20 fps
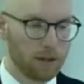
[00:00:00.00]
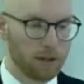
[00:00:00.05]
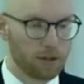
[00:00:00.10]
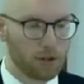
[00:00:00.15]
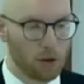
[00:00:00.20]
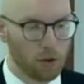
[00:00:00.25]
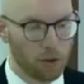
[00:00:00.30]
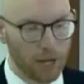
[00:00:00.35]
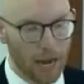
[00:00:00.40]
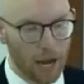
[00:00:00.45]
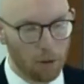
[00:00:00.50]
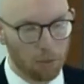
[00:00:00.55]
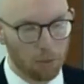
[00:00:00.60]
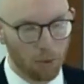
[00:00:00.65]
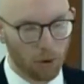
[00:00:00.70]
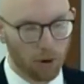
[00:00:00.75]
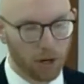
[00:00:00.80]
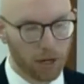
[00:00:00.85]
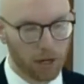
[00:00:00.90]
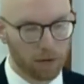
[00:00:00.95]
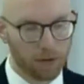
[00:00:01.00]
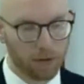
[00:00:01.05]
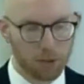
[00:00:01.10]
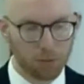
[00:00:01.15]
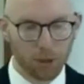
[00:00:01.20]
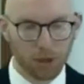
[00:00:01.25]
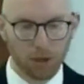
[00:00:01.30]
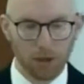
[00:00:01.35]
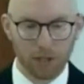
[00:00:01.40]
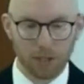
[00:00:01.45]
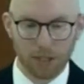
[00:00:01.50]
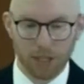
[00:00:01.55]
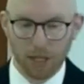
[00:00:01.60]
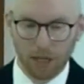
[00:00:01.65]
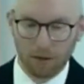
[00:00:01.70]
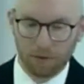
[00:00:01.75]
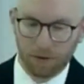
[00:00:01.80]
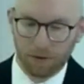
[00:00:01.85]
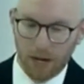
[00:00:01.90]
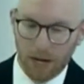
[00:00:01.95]
And so the outpouring of the Spirit
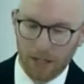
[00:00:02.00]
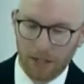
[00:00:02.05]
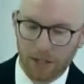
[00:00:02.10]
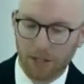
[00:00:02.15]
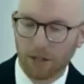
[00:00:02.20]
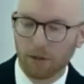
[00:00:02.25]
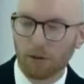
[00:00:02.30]
signifies